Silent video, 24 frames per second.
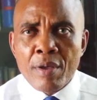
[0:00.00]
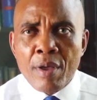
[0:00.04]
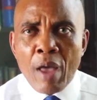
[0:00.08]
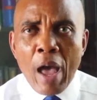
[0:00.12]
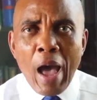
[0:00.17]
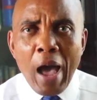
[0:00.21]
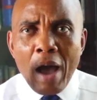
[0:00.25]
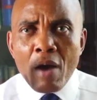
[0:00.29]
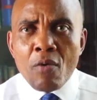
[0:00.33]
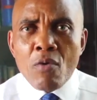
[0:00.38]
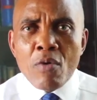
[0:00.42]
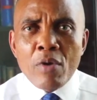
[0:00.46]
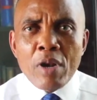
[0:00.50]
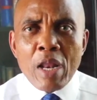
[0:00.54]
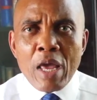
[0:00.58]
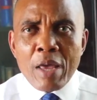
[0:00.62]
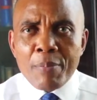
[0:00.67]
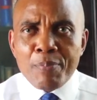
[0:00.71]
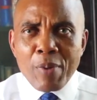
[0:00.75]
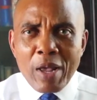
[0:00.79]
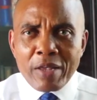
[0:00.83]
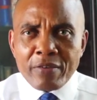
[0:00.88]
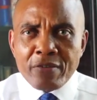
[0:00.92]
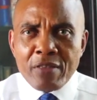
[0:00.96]
how will a
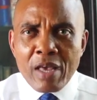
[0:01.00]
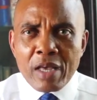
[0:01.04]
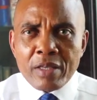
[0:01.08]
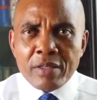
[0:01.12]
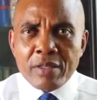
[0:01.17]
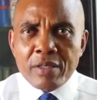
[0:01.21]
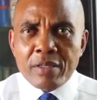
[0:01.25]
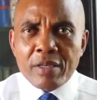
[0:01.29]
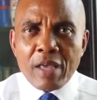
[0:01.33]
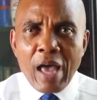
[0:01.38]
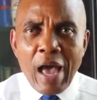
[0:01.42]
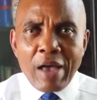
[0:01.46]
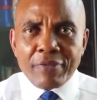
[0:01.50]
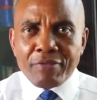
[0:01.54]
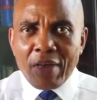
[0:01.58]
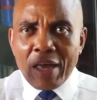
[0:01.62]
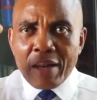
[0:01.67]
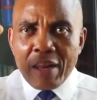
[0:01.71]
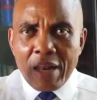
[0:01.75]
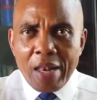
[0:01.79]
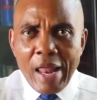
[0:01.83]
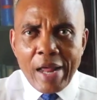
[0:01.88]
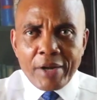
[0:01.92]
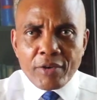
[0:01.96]
president after
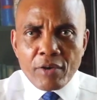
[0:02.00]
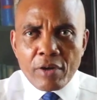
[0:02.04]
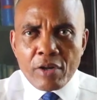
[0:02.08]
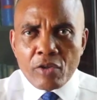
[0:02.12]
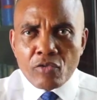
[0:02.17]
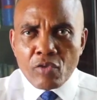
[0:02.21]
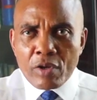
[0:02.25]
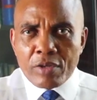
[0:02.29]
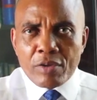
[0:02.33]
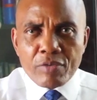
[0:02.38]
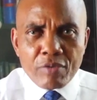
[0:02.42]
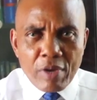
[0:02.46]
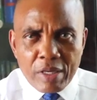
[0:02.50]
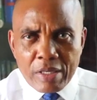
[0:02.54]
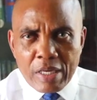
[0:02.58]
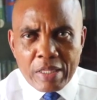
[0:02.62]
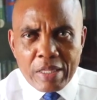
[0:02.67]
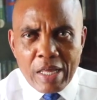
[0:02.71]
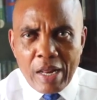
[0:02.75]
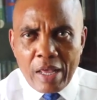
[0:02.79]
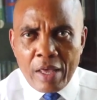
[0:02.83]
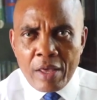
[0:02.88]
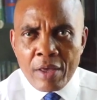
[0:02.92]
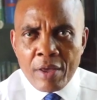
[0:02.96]
the election in
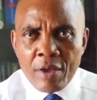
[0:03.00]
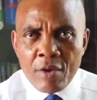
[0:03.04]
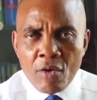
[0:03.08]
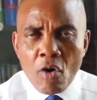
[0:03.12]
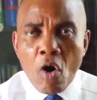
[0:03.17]
2023,